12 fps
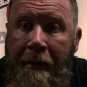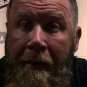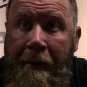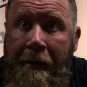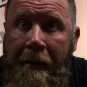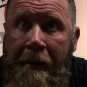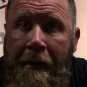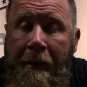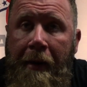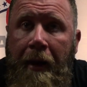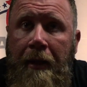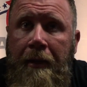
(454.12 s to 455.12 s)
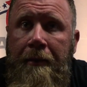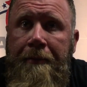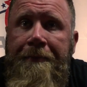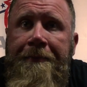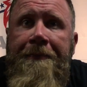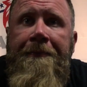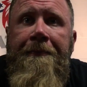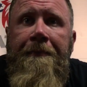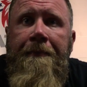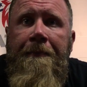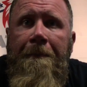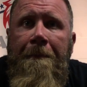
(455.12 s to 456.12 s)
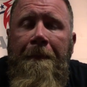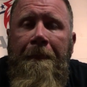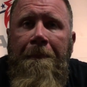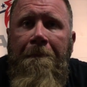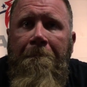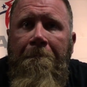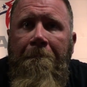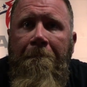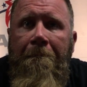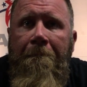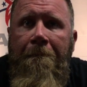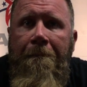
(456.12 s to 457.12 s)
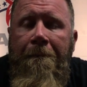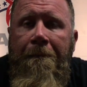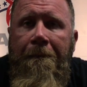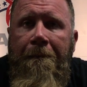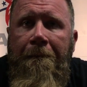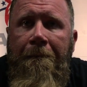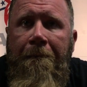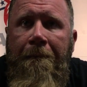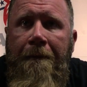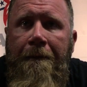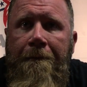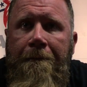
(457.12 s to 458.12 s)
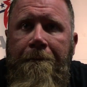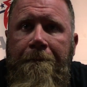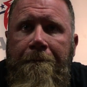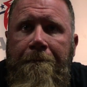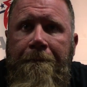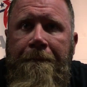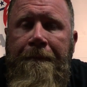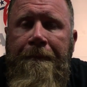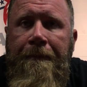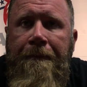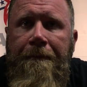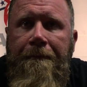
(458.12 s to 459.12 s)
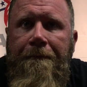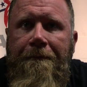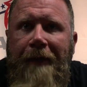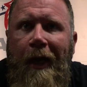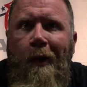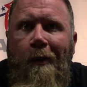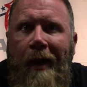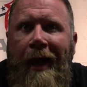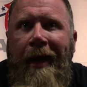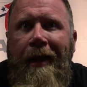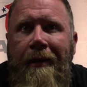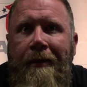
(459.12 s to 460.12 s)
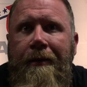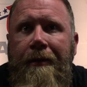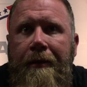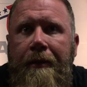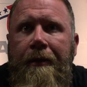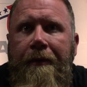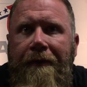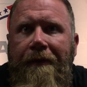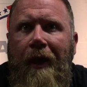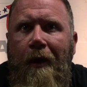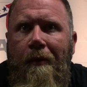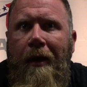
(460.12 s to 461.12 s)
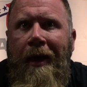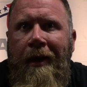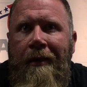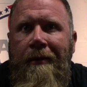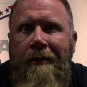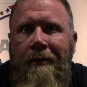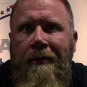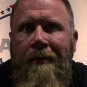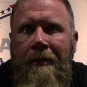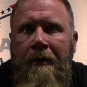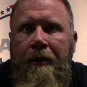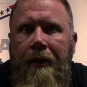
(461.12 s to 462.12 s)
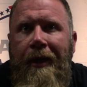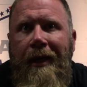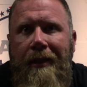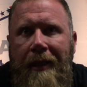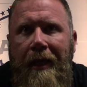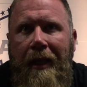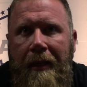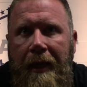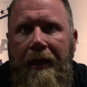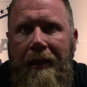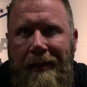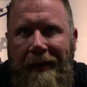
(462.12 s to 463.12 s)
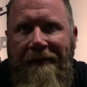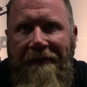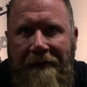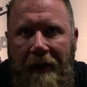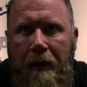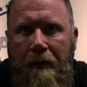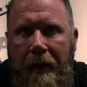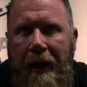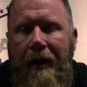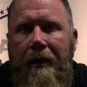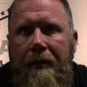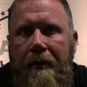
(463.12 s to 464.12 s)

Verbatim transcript: Next question comes from Edel in Lay, Florida. I love your old videos about situations. Florida. Florida. You got to say it like that. You got to say Florida.